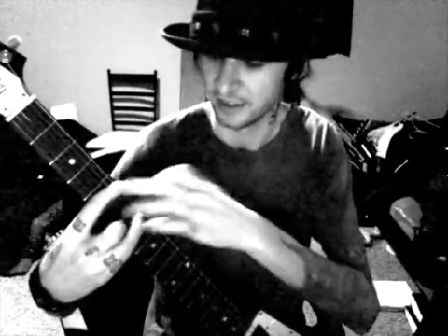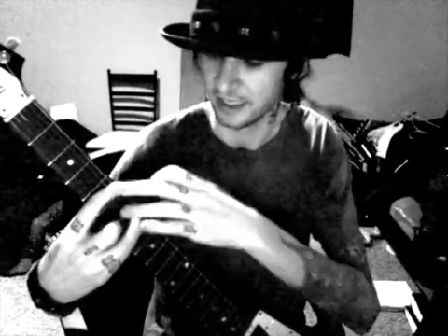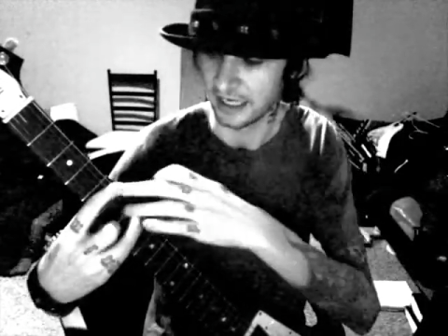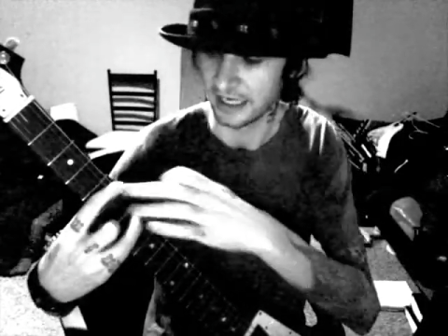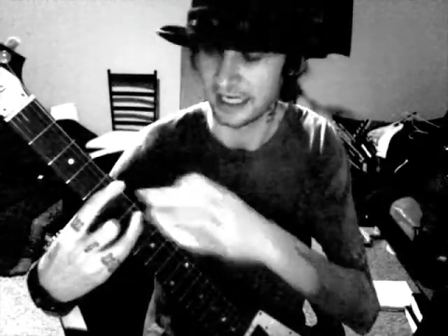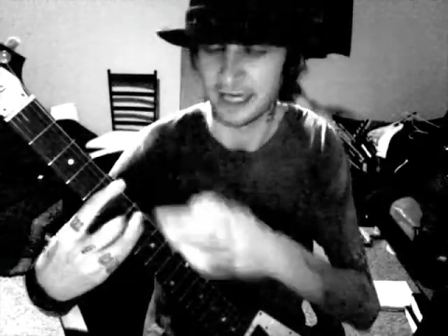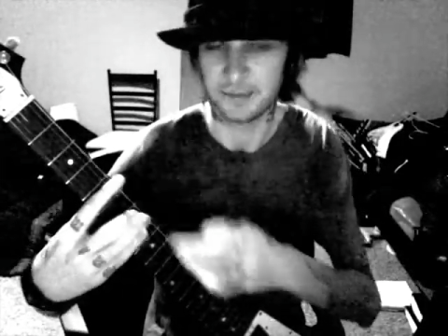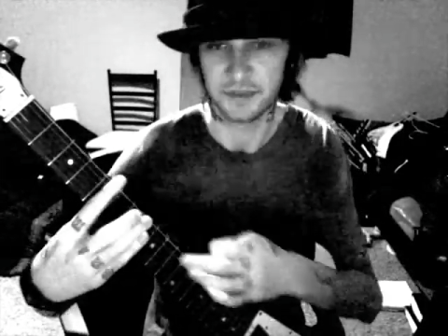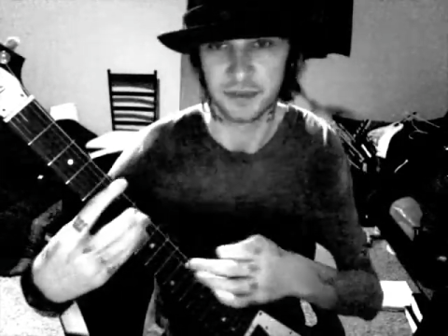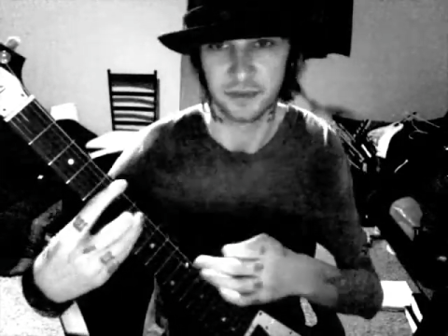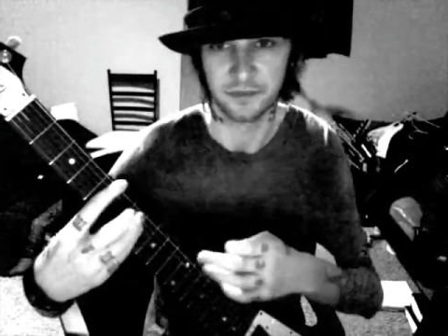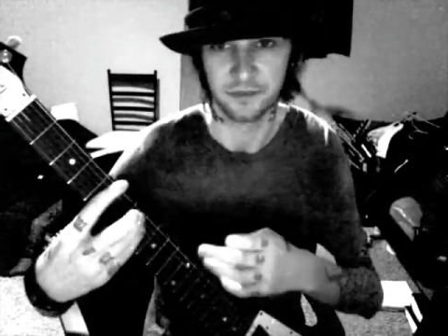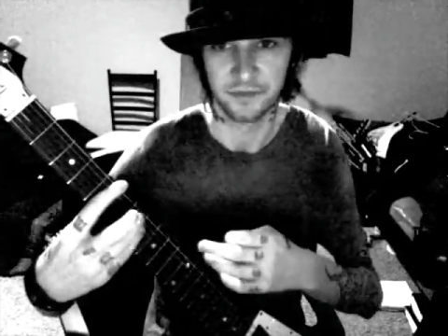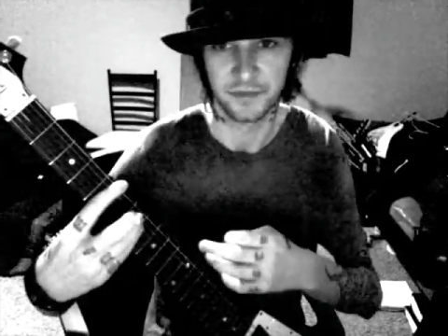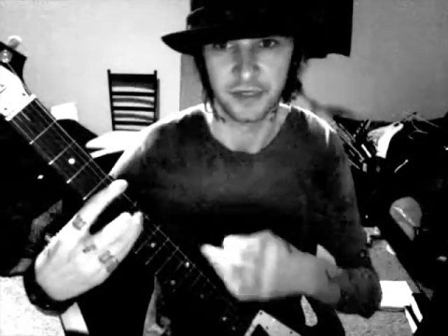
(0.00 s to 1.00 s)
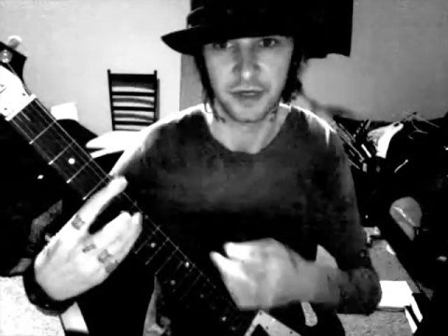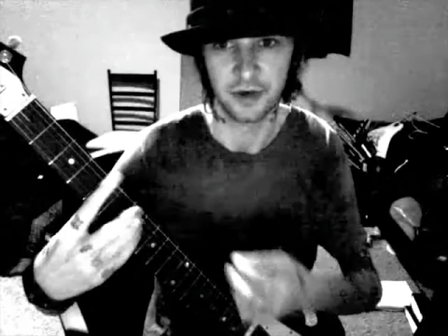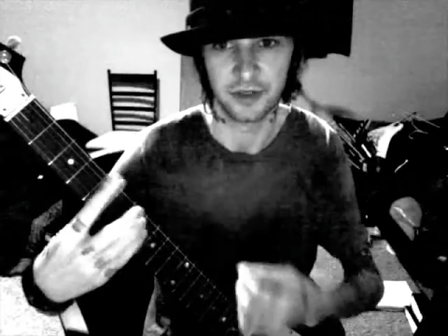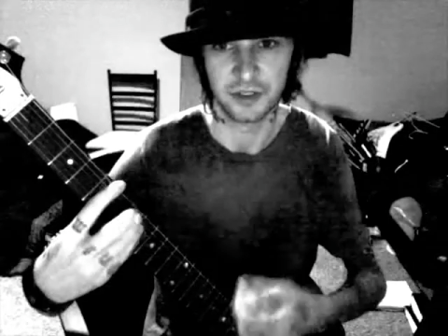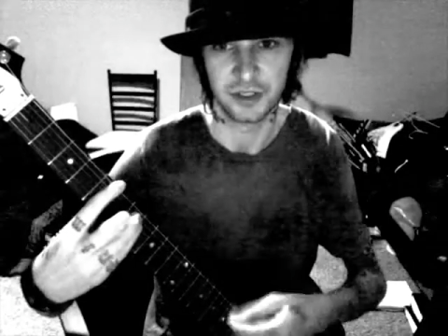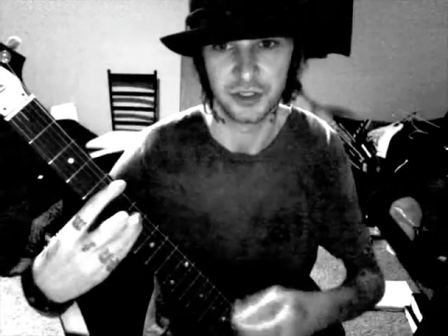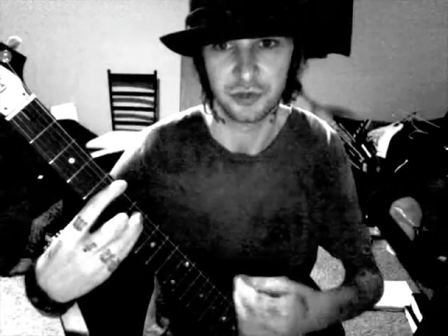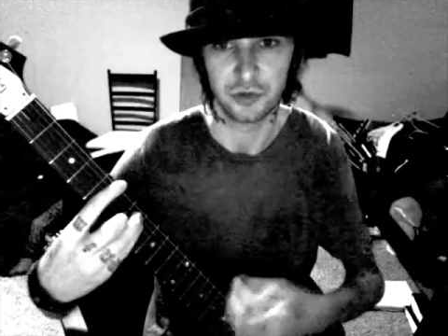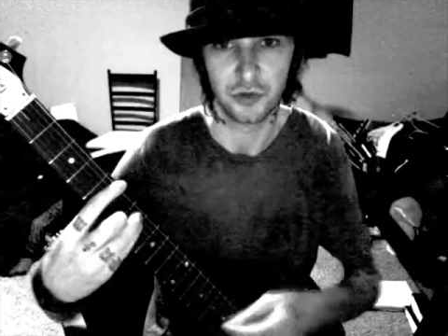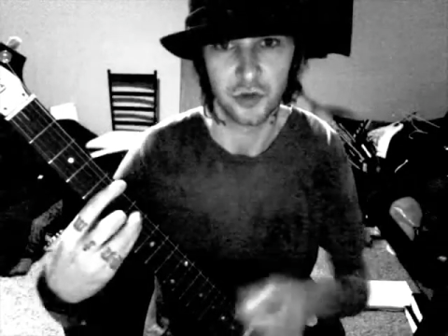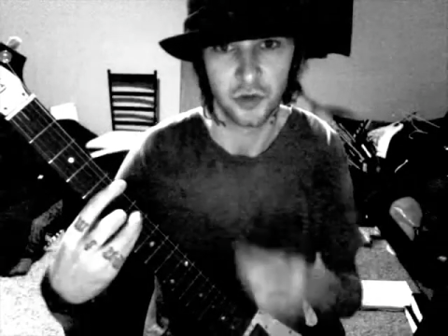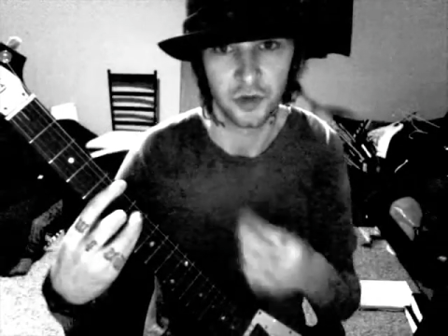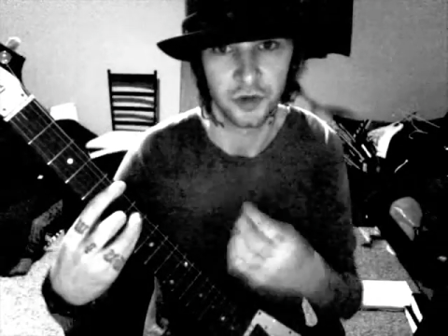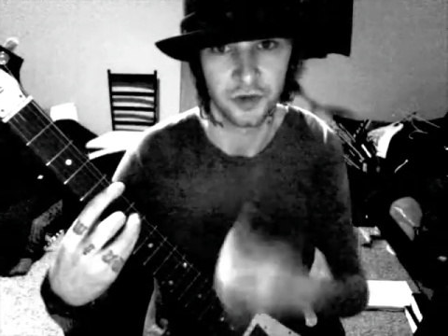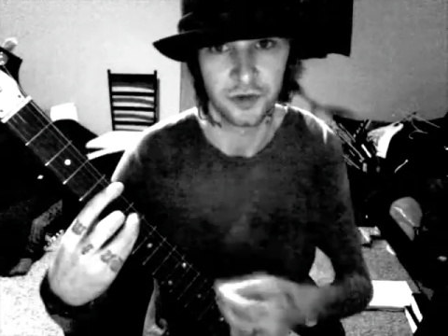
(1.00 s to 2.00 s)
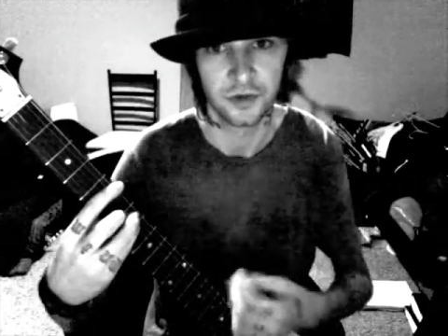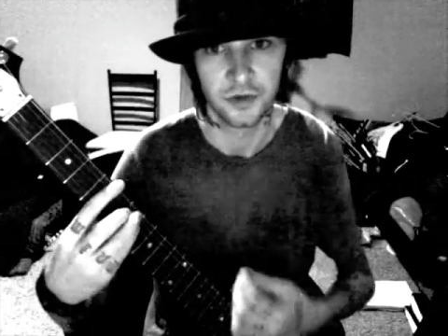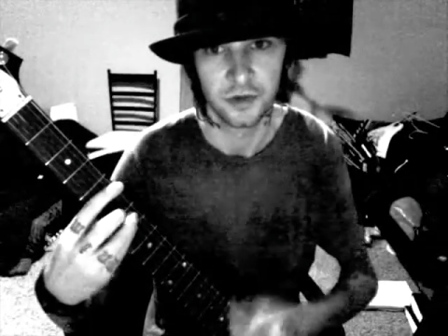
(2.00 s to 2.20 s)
it keeps them, you know, it's you learn